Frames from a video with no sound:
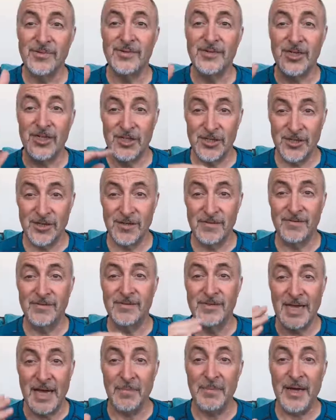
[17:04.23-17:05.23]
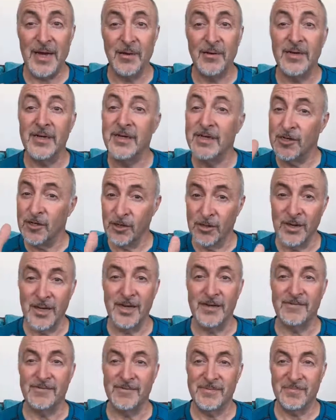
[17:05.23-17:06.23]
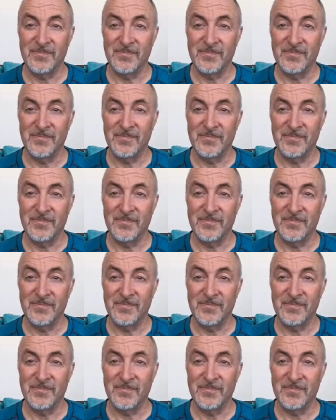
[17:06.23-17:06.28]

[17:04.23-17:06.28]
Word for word: deserve that power in your life